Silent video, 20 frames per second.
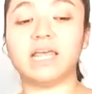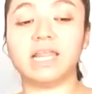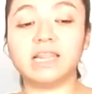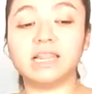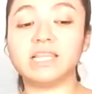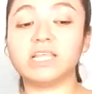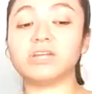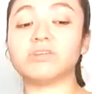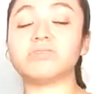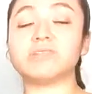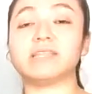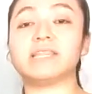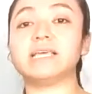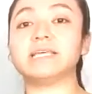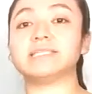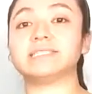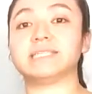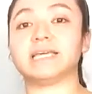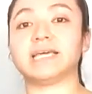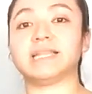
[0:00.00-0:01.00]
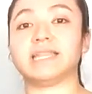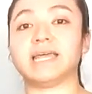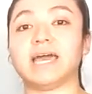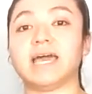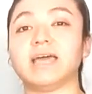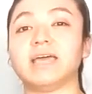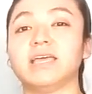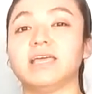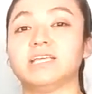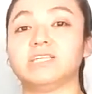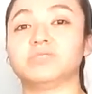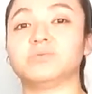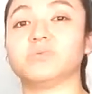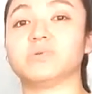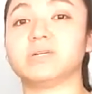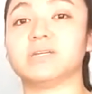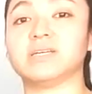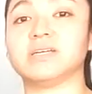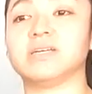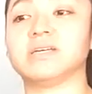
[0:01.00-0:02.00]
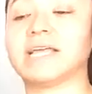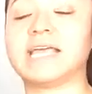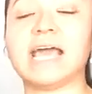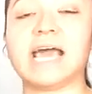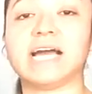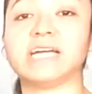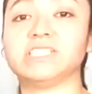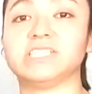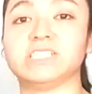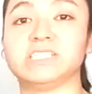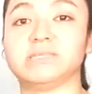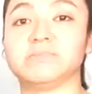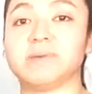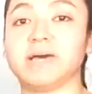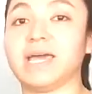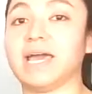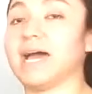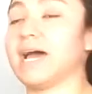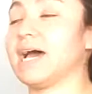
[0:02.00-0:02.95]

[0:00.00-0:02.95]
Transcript: Little things like that is what catches my